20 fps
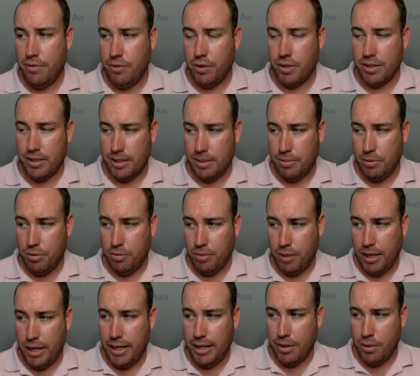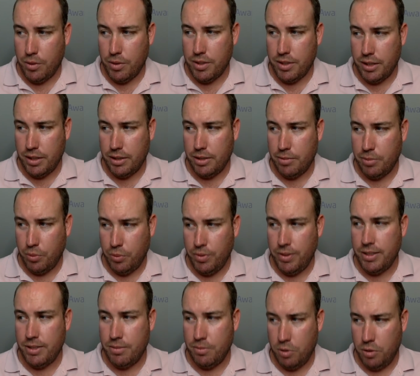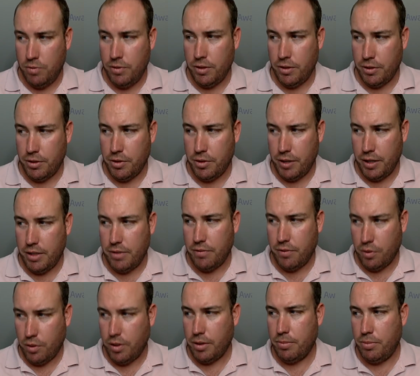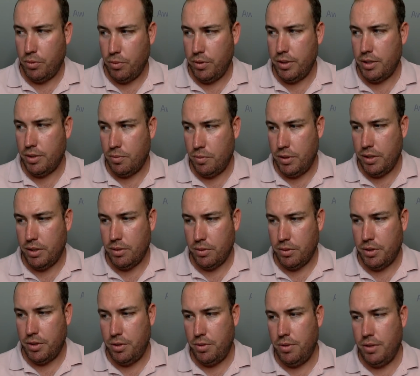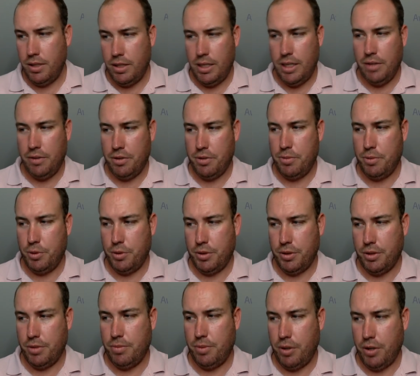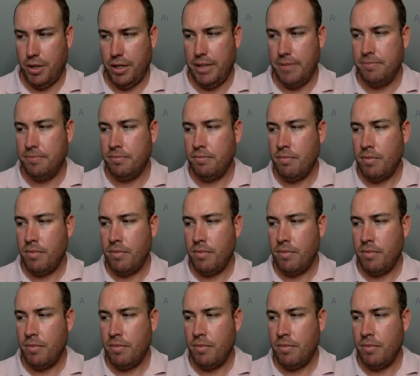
for example, buying or selling points, moving or transferring points with or to an ineligible third party,